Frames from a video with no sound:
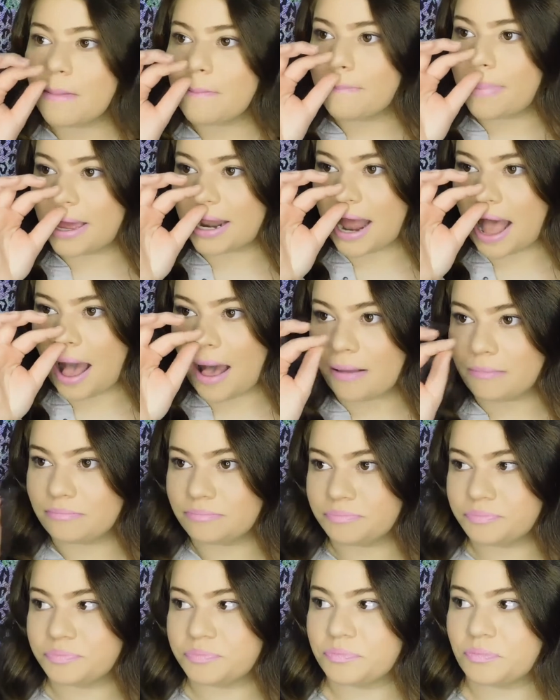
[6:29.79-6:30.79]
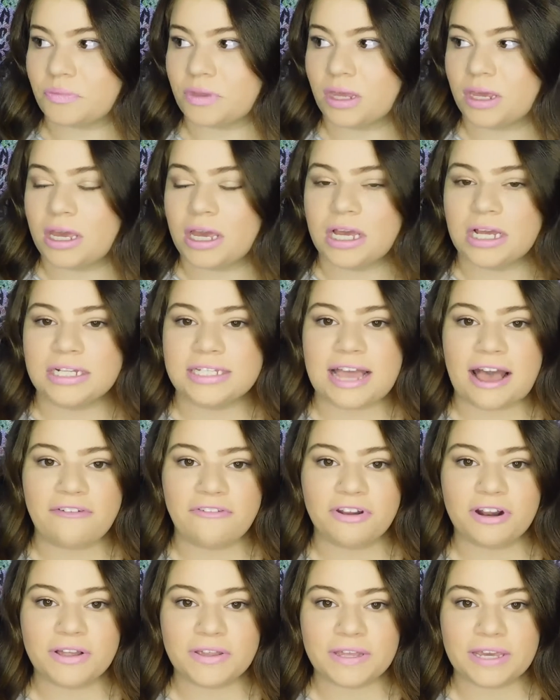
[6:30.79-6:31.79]
But
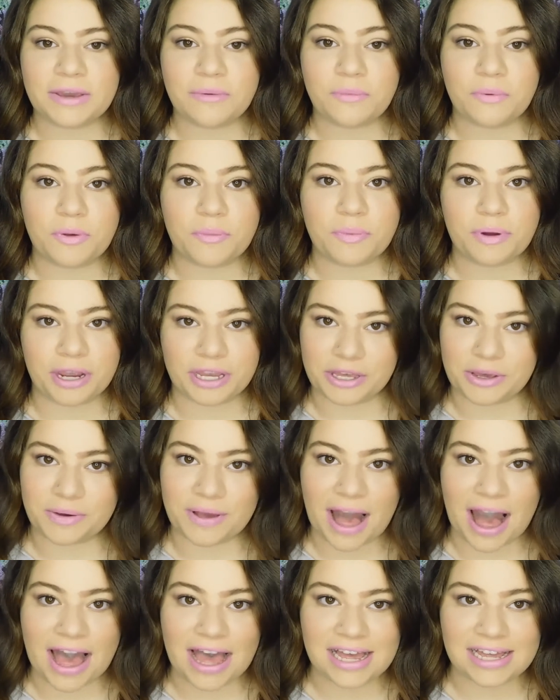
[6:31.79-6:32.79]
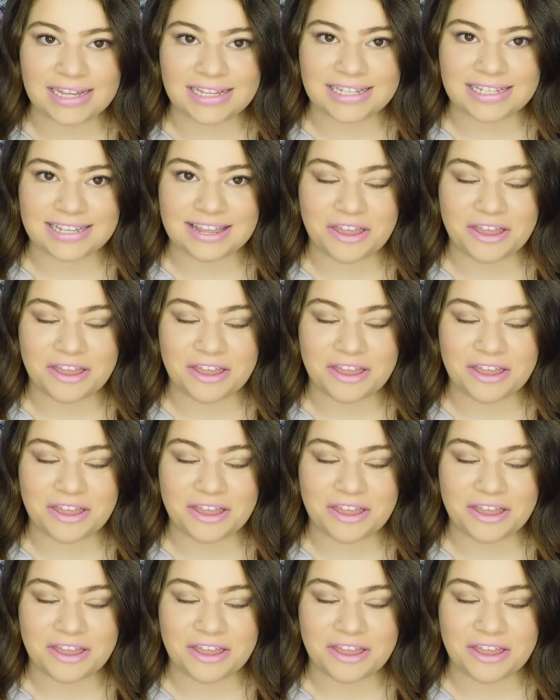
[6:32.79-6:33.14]
definitely will bring you guys